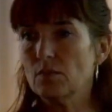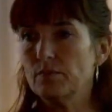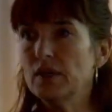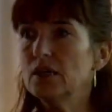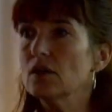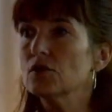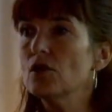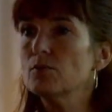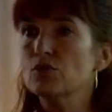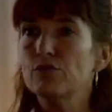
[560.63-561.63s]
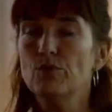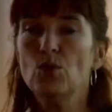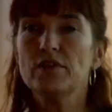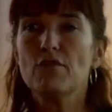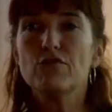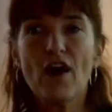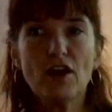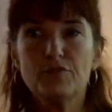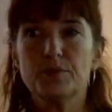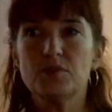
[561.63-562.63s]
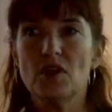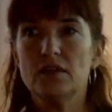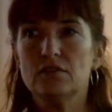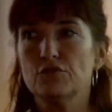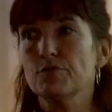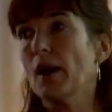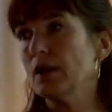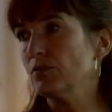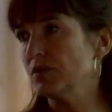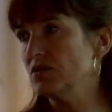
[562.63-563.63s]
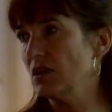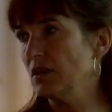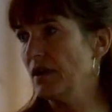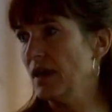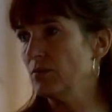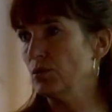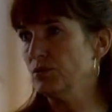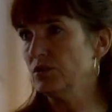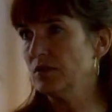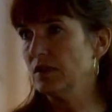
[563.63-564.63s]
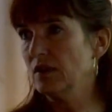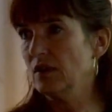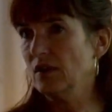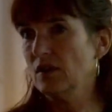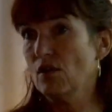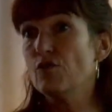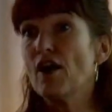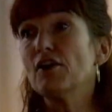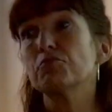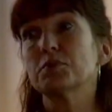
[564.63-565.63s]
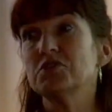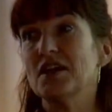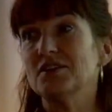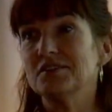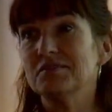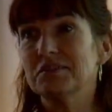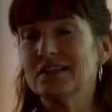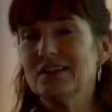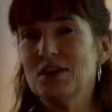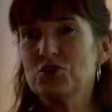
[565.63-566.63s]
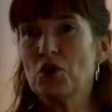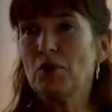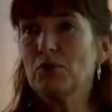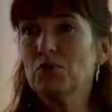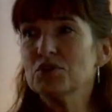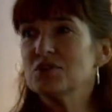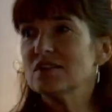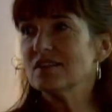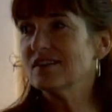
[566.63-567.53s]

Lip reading: be a number of more than 5% of migrants in a neighborhood. 5%. So it was